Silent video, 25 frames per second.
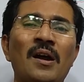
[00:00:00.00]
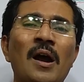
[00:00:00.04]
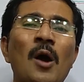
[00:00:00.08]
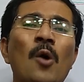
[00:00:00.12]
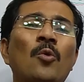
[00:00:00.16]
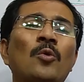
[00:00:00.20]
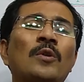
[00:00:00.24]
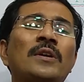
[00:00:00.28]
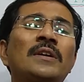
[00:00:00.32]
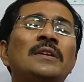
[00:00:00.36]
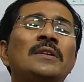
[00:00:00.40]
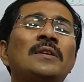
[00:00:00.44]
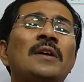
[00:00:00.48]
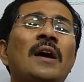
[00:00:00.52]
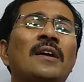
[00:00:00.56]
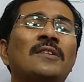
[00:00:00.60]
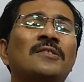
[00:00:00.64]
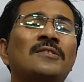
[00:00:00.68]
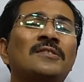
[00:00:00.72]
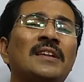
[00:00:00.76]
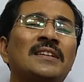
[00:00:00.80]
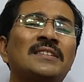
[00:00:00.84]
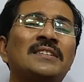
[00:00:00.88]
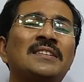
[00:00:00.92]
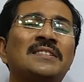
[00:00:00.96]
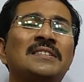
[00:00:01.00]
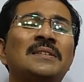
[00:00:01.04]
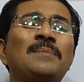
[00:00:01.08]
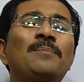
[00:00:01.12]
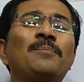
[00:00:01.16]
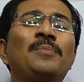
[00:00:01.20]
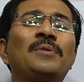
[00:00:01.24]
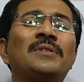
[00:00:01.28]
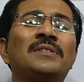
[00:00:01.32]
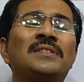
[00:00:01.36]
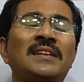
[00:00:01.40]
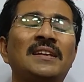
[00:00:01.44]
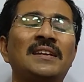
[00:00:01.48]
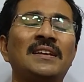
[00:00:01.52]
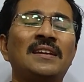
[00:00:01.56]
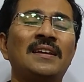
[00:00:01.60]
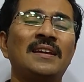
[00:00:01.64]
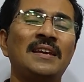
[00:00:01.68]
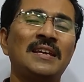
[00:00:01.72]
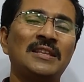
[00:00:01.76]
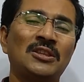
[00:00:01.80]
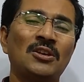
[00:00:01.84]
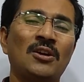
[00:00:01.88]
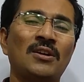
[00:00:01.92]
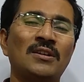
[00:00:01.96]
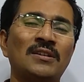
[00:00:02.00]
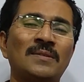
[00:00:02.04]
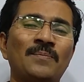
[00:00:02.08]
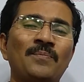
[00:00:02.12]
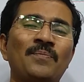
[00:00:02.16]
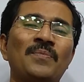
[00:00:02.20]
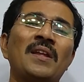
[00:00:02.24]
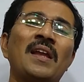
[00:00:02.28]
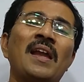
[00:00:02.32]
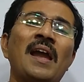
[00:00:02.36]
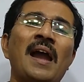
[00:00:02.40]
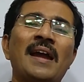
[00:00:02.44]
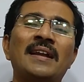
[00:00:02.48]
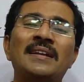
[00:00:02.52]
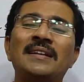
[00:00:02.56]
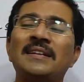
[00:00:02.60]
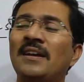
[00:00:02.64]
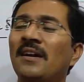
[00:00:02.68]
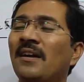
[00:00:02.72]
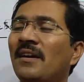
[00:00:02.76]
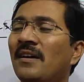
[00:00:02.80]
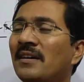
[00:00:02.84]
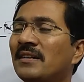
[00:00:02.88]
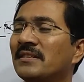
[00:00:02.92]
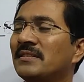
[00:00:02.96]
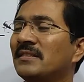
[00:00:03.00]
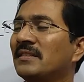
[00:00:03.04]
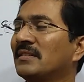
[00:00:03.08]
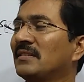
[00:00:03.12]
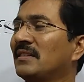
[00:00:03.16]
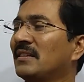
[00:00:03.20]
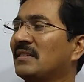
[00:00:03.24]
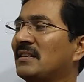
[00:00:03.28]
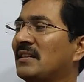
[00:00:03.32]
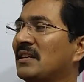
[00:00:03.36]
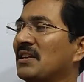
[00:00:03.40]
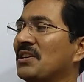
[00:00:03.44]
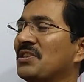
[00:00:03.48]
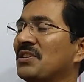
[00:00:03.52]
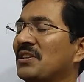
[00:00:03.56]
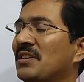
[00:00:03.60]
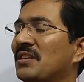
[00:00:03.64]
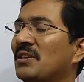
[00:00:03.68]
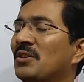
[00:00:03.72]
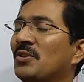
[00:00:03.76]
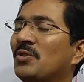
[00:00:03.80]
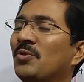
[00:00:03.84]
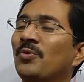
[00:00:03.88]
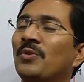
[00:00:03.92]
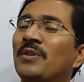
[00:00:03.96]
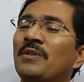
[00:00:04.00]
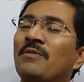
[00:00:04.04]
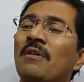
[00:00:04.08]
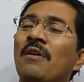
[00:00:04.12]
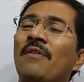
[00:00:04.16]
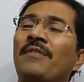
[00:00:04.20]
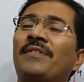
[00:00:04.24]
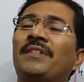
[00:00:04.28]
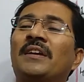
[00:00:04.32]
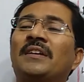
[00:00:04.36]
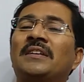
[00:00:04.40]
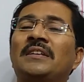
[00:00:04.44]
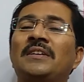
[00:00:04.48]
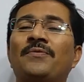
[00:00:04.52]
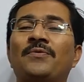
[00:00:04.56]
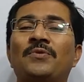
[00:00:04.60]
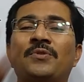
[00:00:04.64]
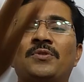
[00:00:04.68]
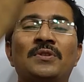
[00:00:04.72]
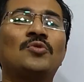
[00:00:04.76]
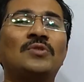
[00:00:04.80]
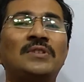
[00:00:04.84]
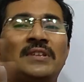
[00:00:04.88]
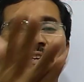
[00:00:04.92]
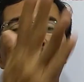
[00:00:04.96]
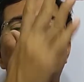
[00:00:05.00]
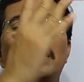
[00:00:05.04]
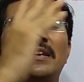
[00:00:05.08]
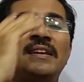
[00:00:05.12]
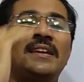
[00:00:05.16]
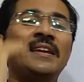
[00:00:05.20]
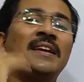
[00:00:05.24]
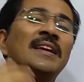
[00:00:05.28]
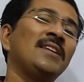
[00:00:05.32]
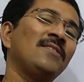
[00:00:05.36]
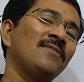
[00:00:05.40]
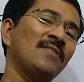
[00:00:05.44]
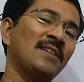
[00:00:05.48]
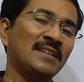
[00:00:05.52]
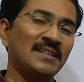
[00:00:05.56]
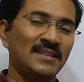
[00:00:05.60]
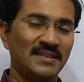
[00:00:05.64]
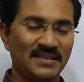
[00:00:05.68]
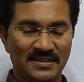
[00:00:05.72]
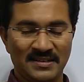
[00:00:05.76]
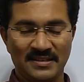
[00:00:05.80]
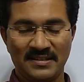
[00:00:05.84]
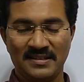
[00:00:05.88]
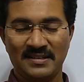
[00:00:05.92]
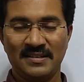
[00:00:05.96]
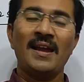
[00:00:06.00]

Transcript: how could he ask such a simple thing, he thought, and he ordered the treasurer to give out the gift to the inventor.